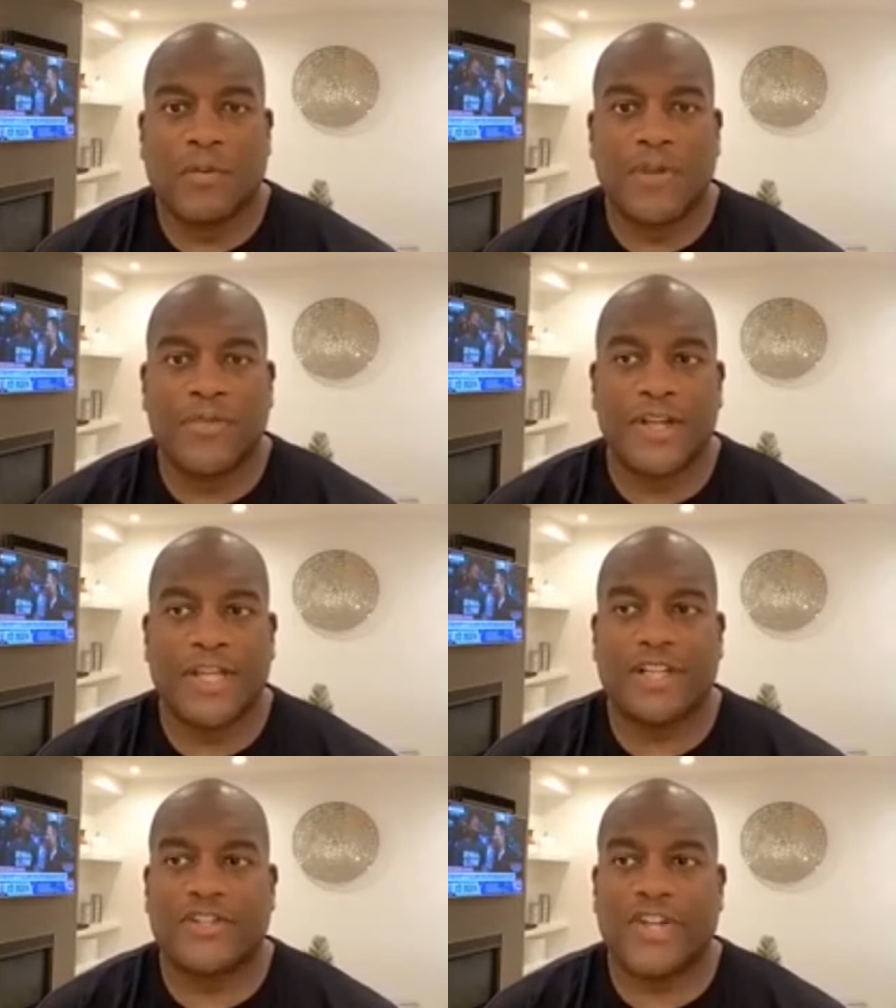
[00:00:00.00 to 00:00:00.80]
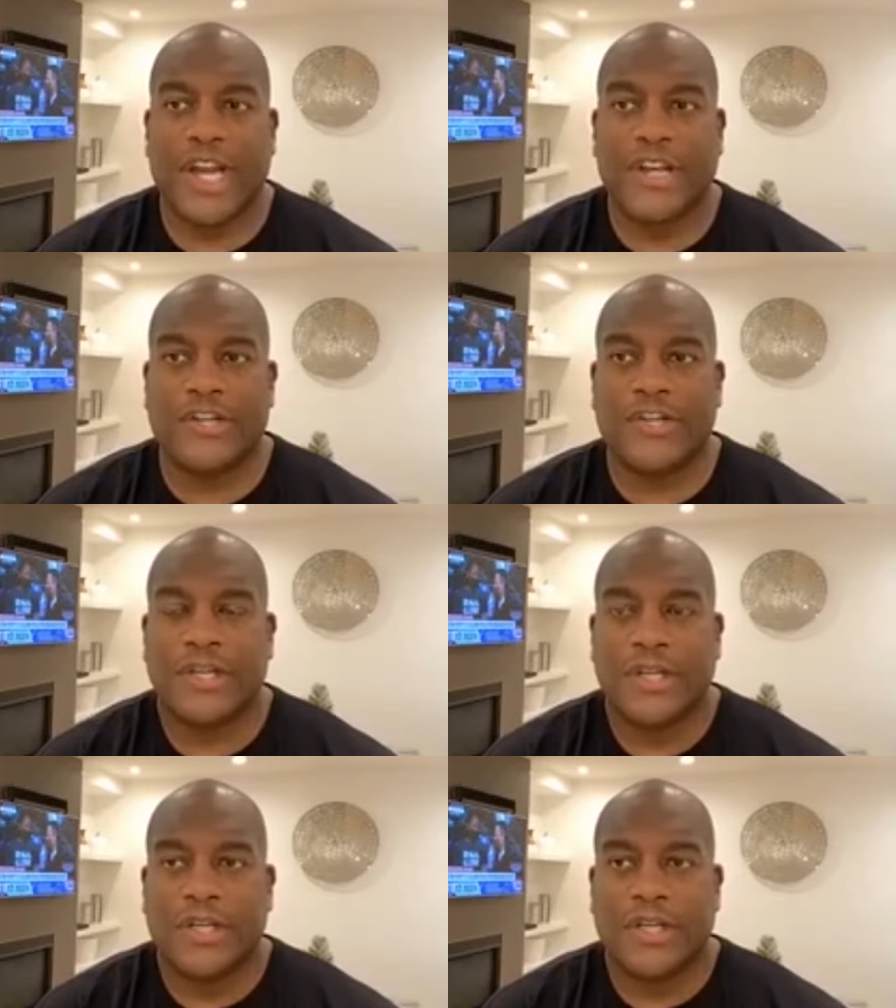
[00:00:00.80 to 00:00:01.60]
One thing that's
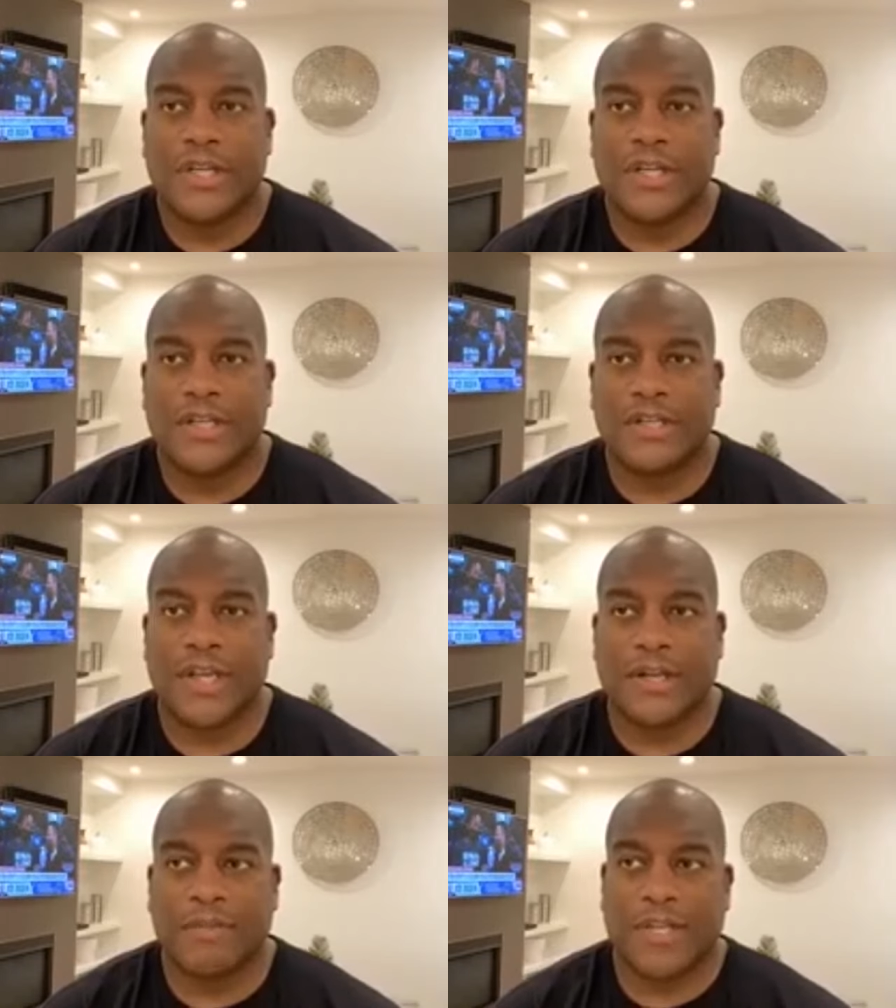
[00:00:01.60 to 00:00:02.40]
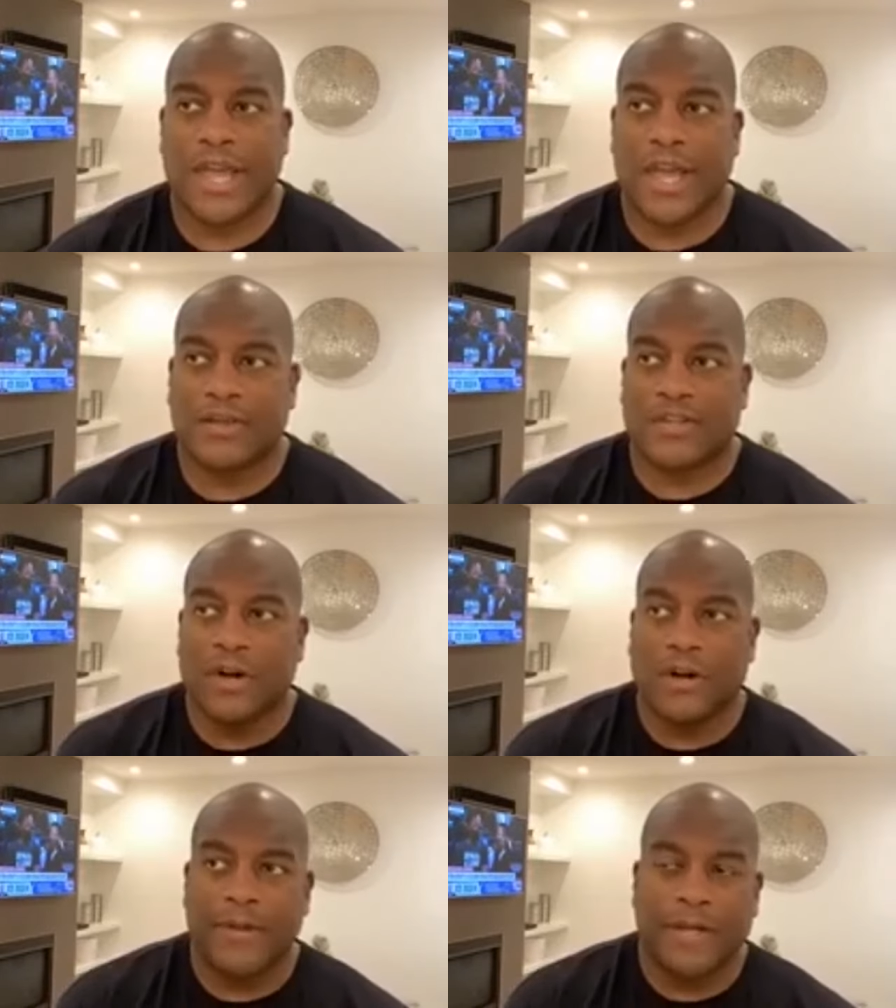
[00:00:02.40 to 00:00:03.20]
changed is it became it
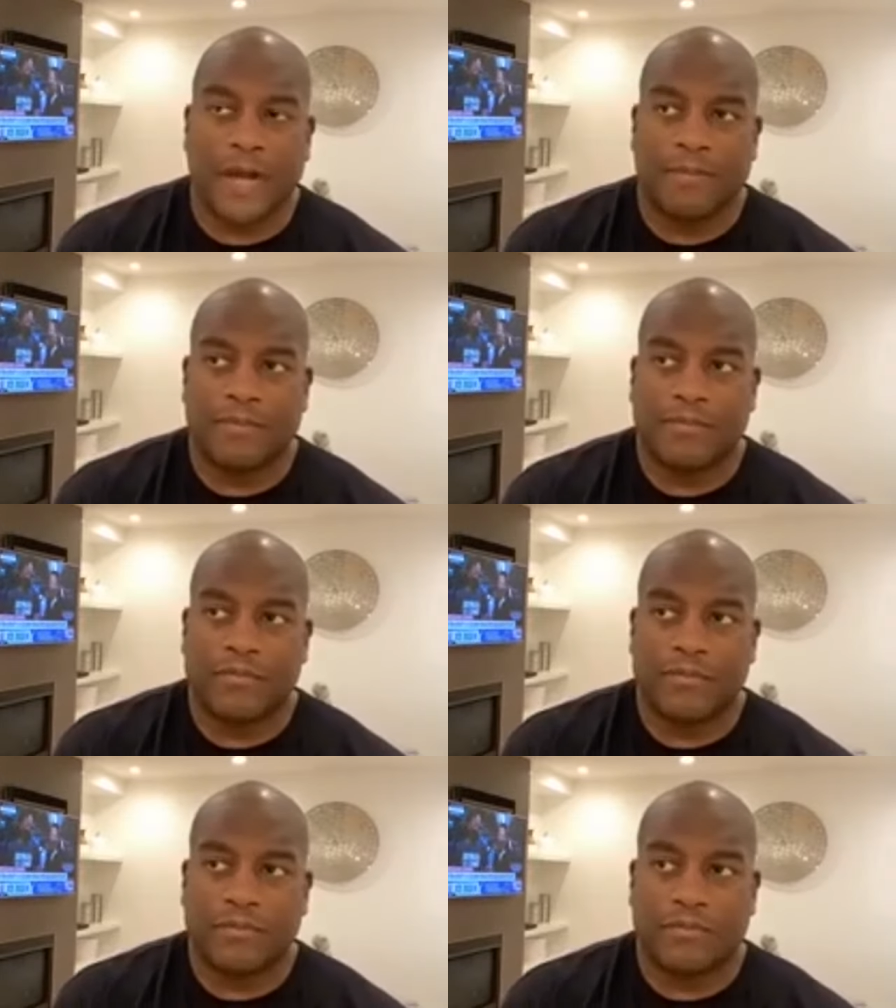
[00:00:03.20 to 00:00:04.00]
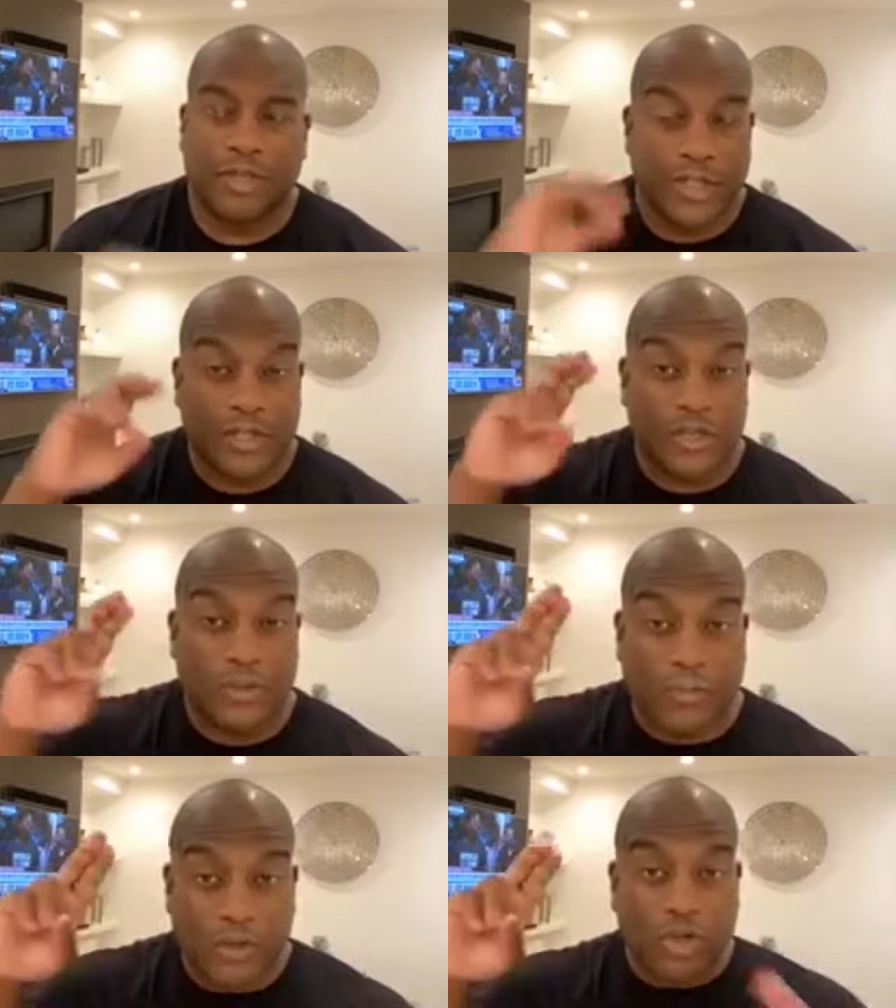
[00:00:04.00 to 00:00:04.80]
started to become really
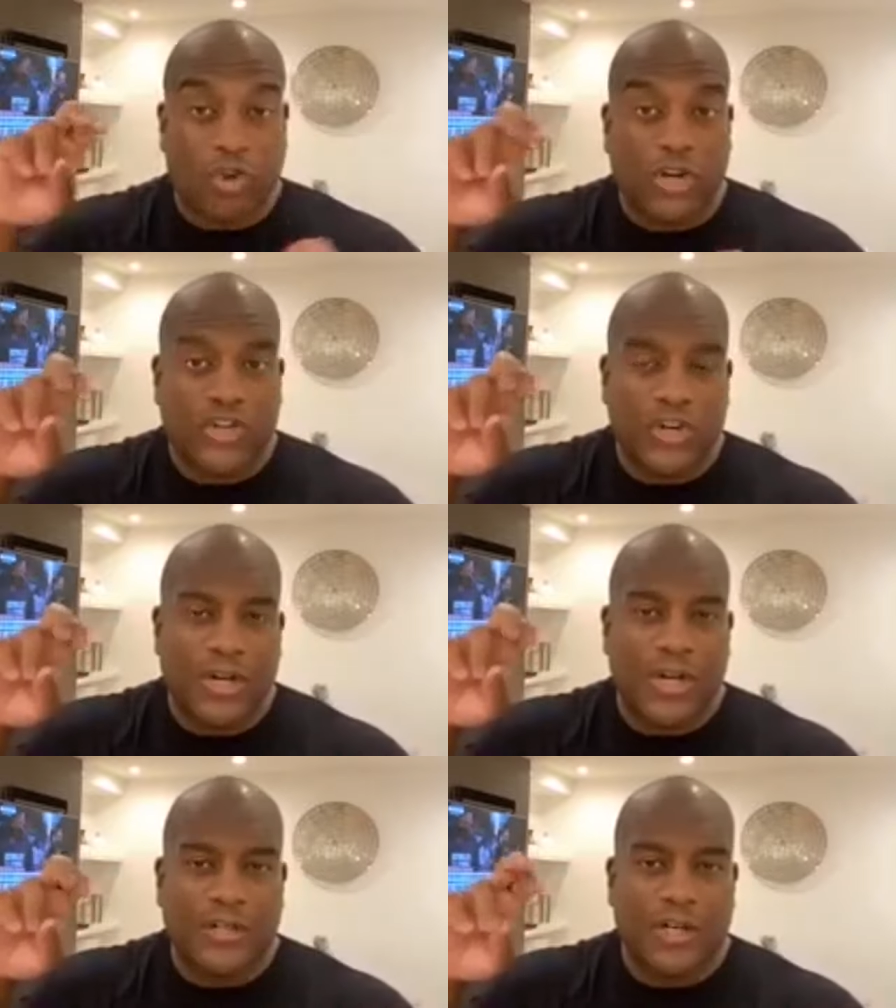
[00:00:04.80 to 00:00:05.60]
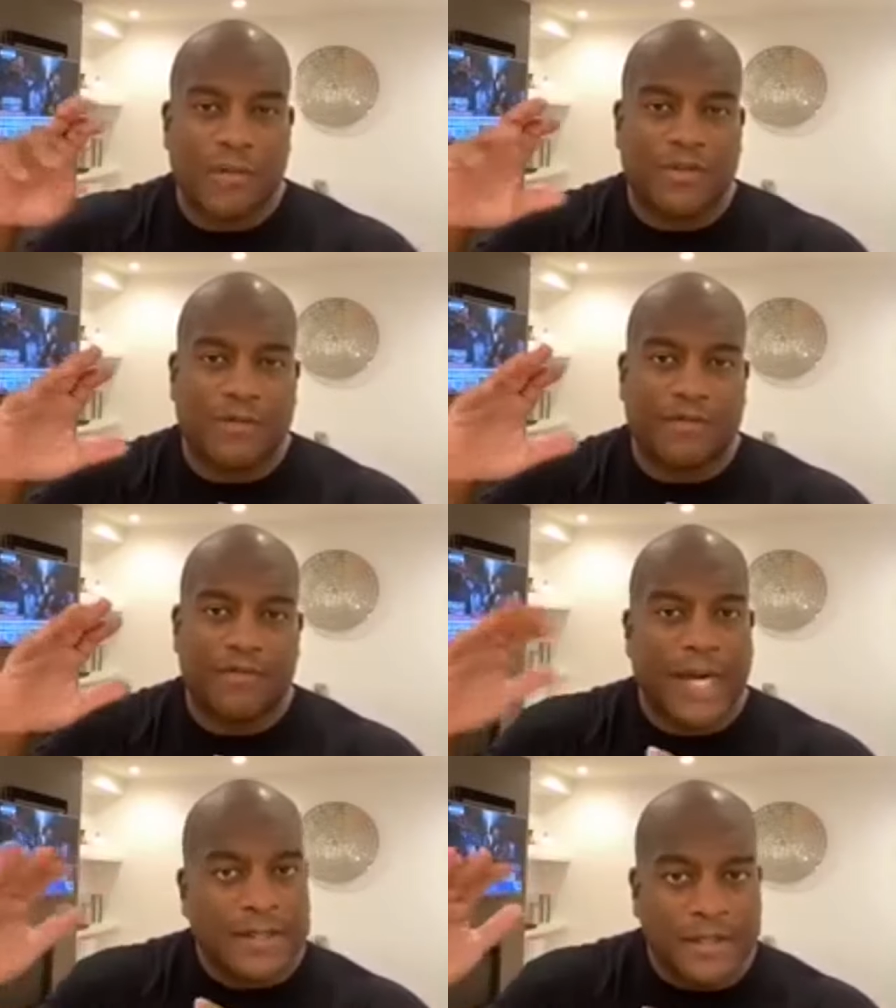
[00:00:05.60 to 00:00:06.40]
super structured in terms of
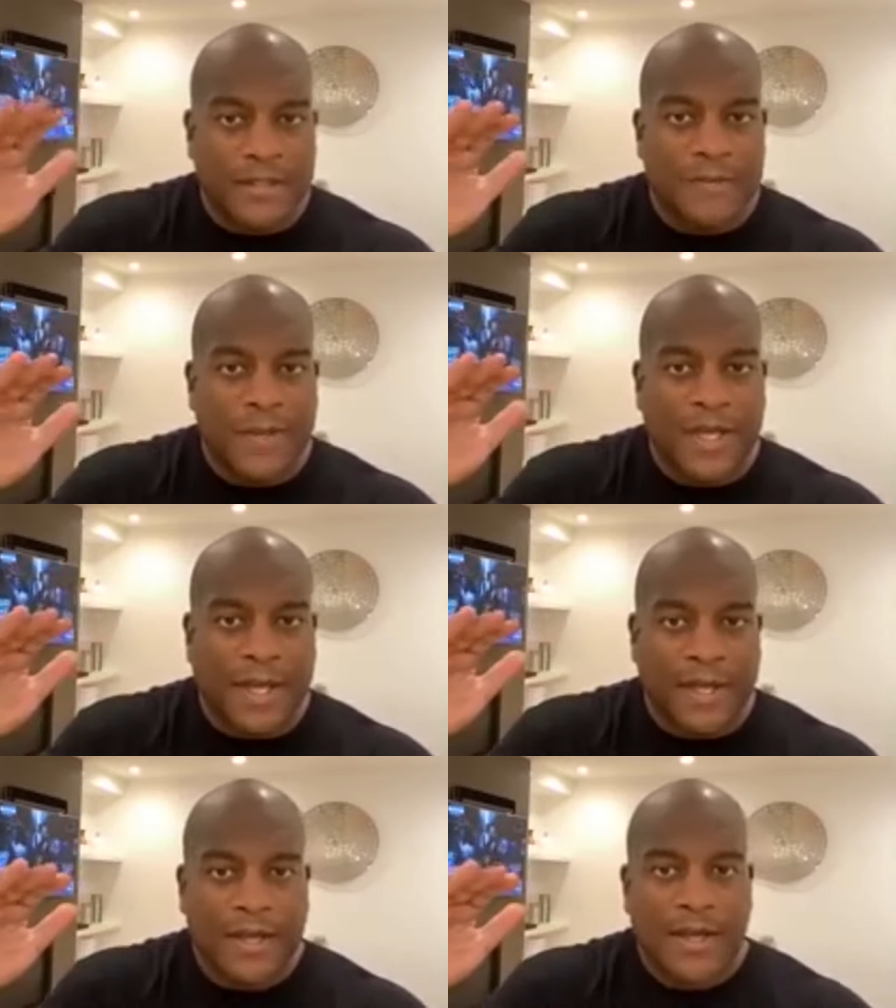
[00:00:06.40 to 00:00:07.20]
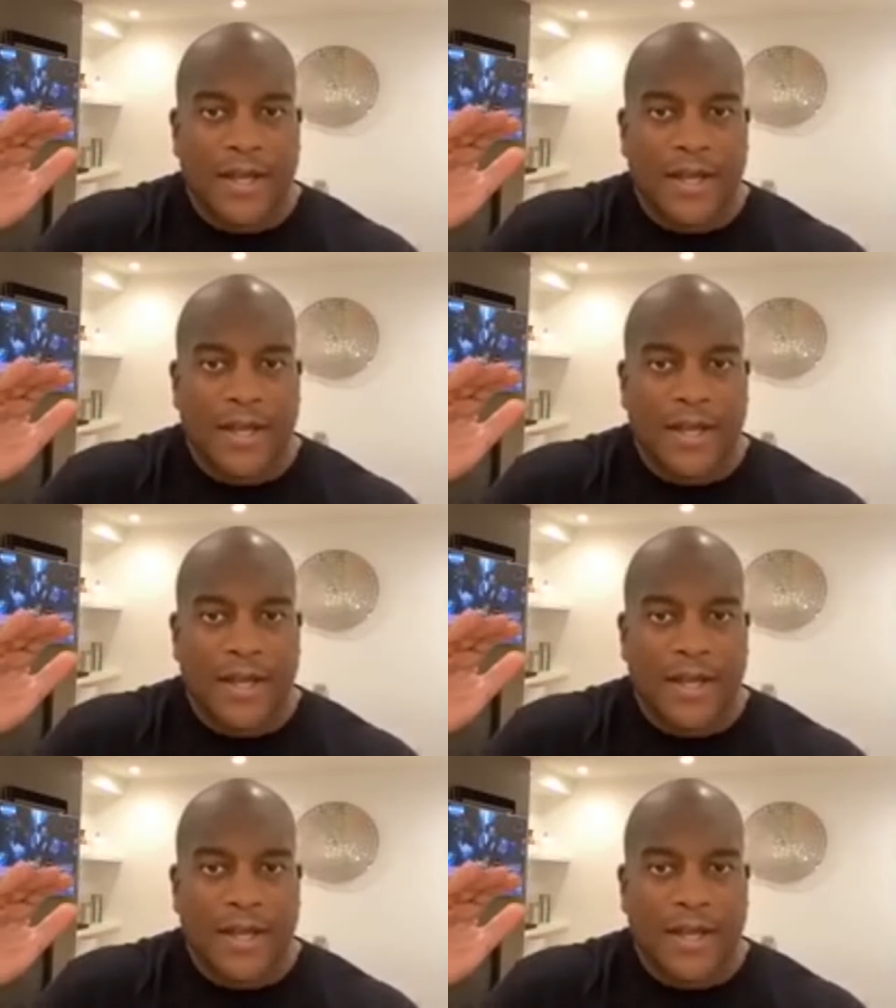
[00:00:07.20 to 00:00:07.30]
technically speaking.